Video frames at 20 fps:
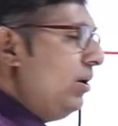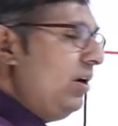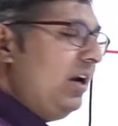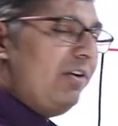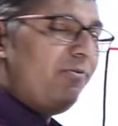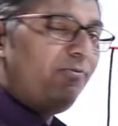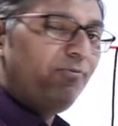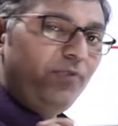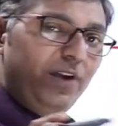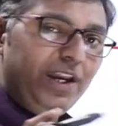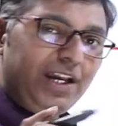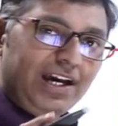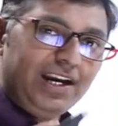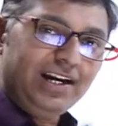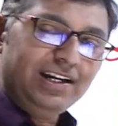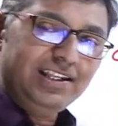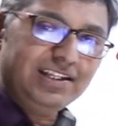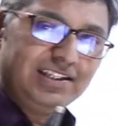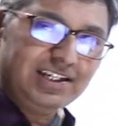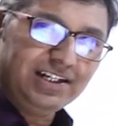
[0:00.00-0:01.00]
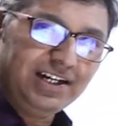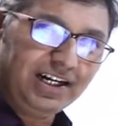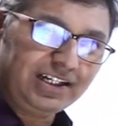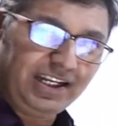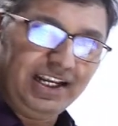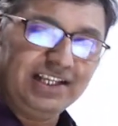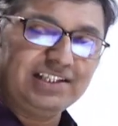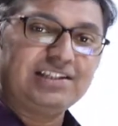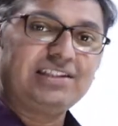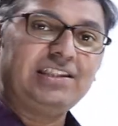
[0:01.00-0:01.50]
If we connect this
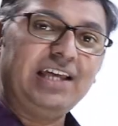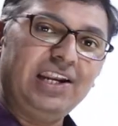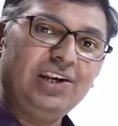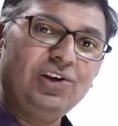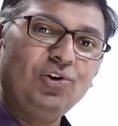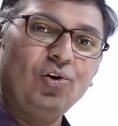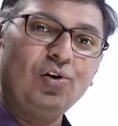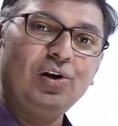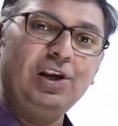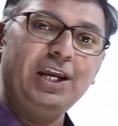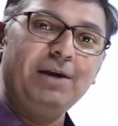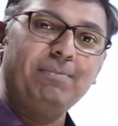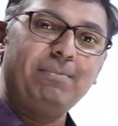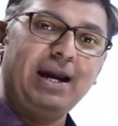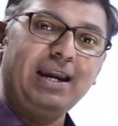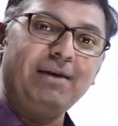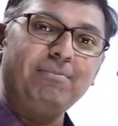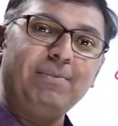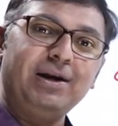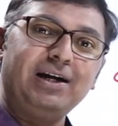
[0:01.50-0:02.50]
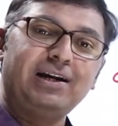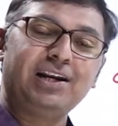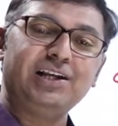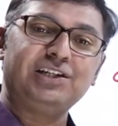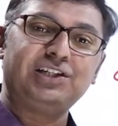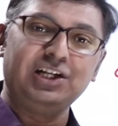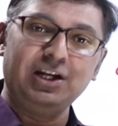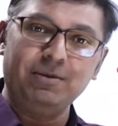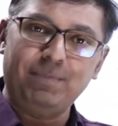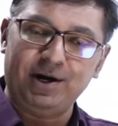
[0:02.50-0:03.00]
inductance, then only my meter
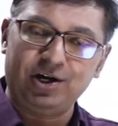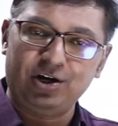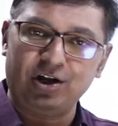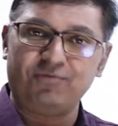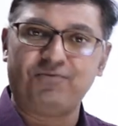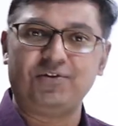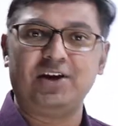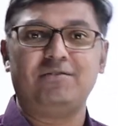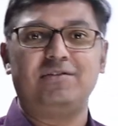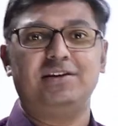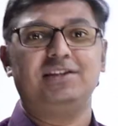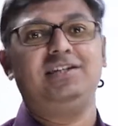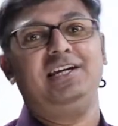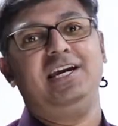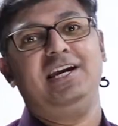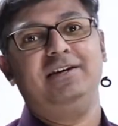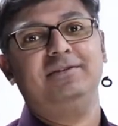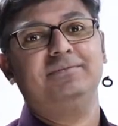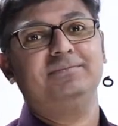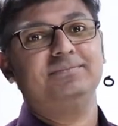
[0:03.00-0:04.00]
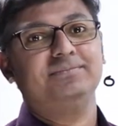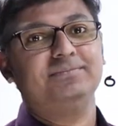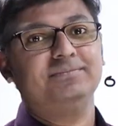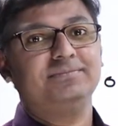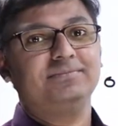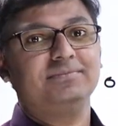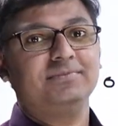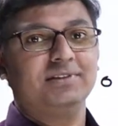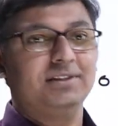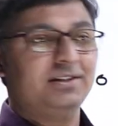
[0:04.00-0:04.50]
is independent of frequency.
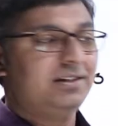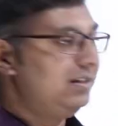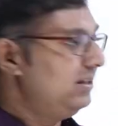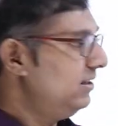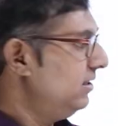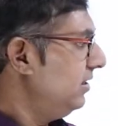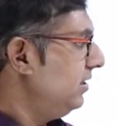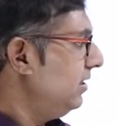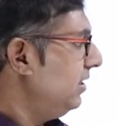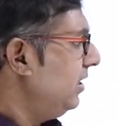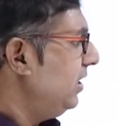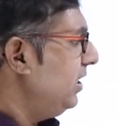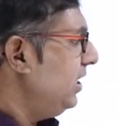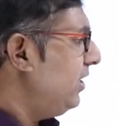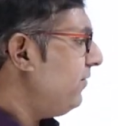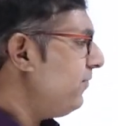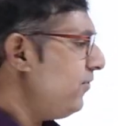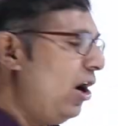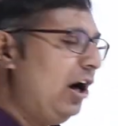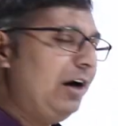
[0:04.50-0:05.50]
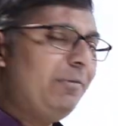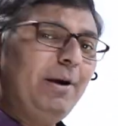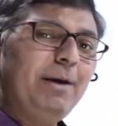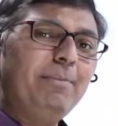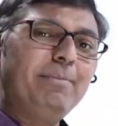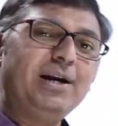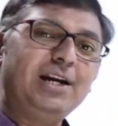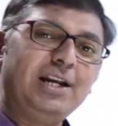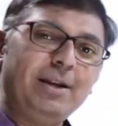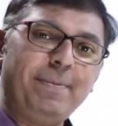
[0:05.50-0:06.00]
If not, my
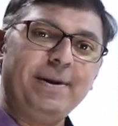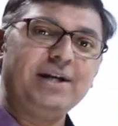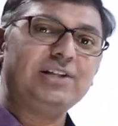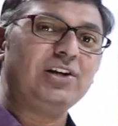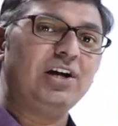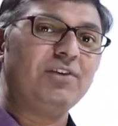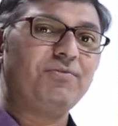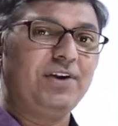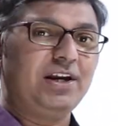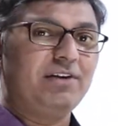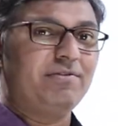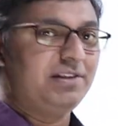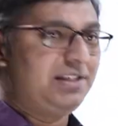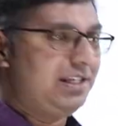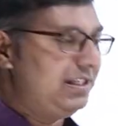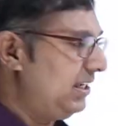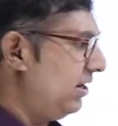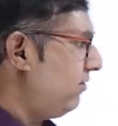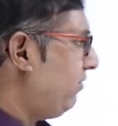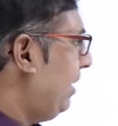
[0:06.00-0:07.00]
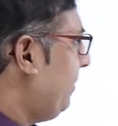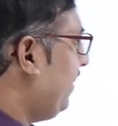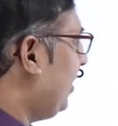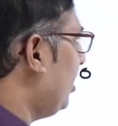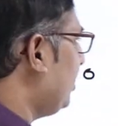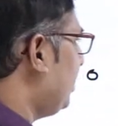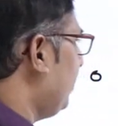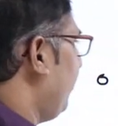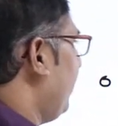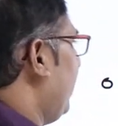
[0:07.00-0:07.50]
meter depends on frequency, sir. Why? Because you